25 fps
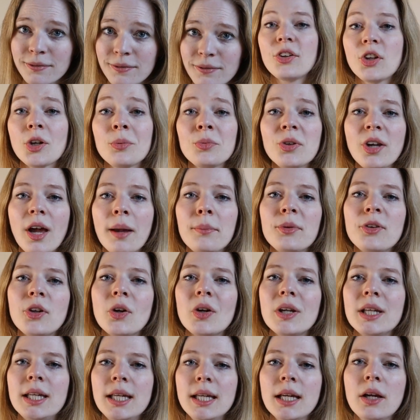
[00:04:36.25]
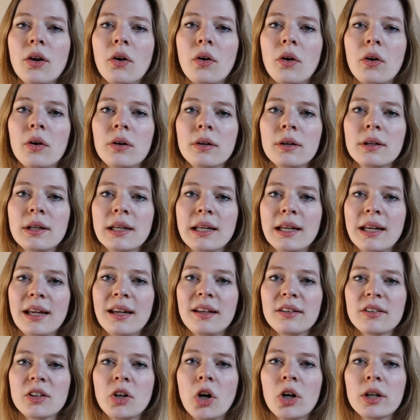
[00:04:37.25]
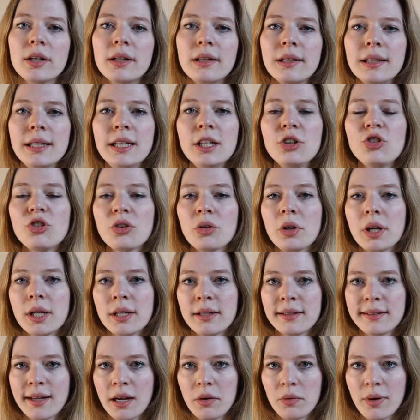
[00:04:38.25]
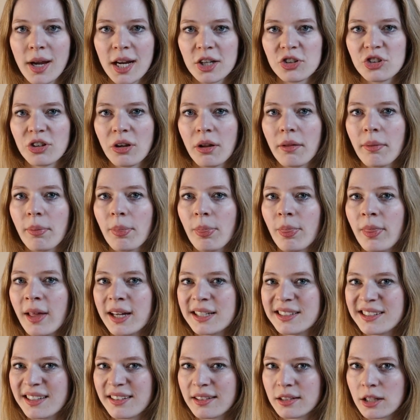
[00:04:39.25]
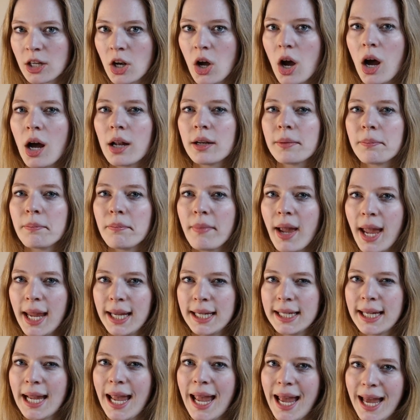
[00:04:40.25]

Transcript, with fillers: Sometimes your ego is gonna lead you in a direction that does not make